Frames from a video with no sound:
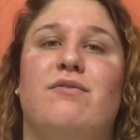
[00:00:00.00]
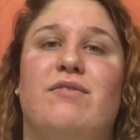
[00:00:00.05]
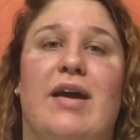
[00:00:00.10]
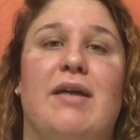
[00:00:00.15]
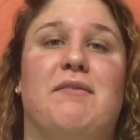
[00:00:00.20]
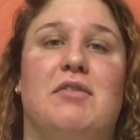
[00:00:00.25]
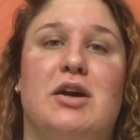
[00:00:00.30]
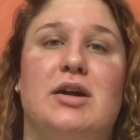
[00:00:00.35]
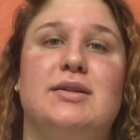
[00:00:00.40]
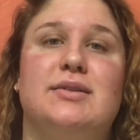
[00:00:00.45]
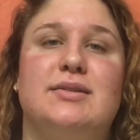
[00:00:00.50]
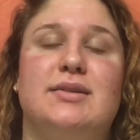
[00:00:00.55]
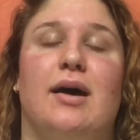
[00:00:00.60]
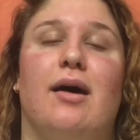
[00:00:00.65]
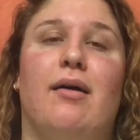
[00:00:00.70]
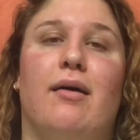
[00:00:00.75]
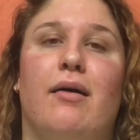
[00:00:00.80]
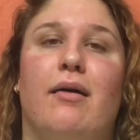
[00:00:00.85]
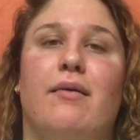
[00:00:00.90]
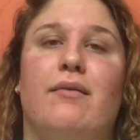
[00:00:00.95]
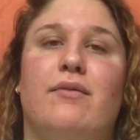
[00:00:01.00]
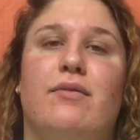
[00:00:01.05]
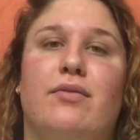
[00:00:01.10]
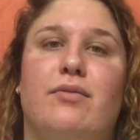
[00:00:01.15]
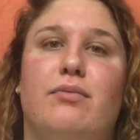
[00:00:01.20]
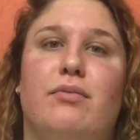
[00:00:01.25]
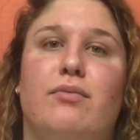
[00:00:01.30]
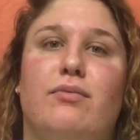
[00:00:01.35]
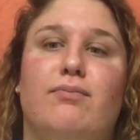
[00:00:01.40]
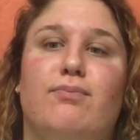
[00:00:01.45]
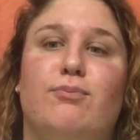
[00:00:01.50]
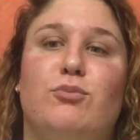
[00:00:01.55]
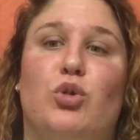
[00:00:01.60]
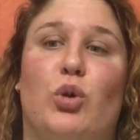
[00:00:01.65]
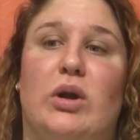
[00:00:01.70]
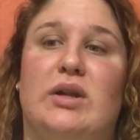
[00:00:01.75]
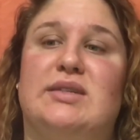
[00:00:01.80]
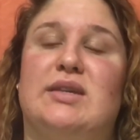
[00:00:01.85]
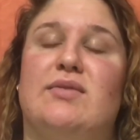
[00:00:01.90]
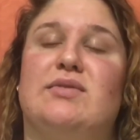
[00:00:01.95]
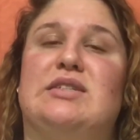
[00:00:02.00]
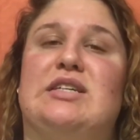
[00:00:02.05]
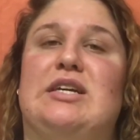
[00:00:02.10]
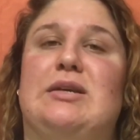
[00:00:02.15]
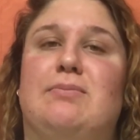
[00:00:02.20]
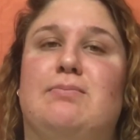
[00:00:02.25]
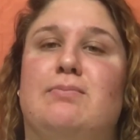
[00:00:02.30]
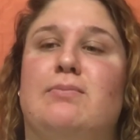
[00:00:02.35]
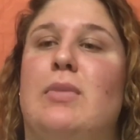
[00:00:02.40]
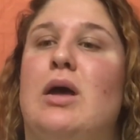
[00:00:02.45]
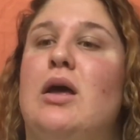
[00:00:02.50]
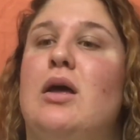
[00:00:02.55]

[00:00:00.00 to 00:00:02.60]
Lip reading: favorites of 2017.